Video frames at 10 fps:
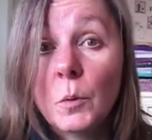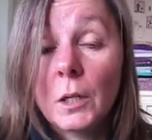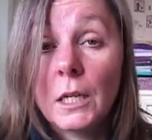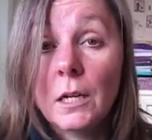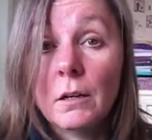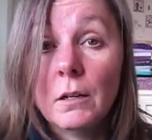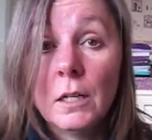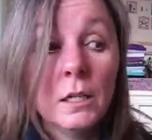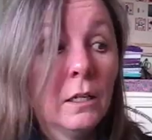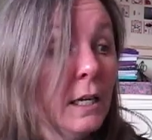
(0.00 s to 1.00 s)
working
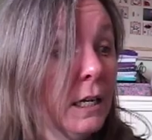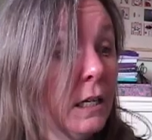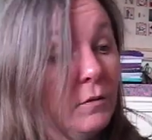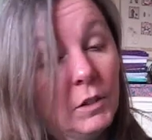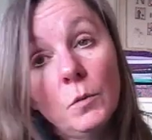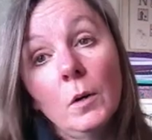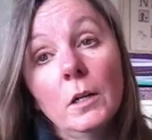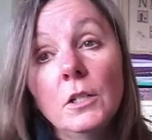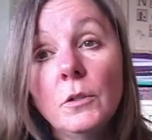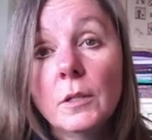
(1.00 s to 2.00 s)
on and if you
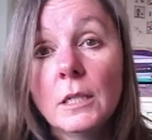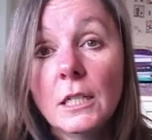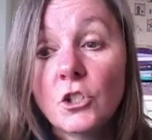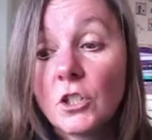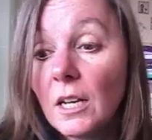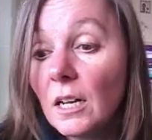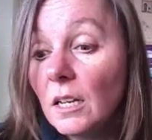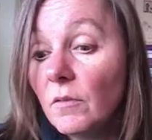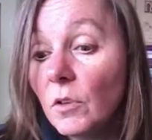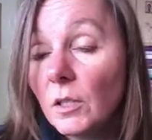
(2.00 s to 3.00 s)
want to stitch
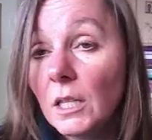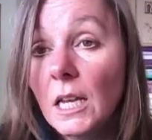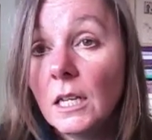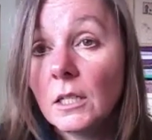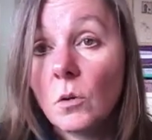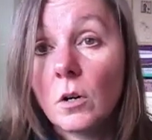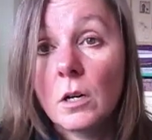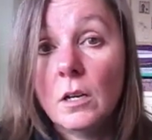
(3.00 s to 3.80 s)
any of those things or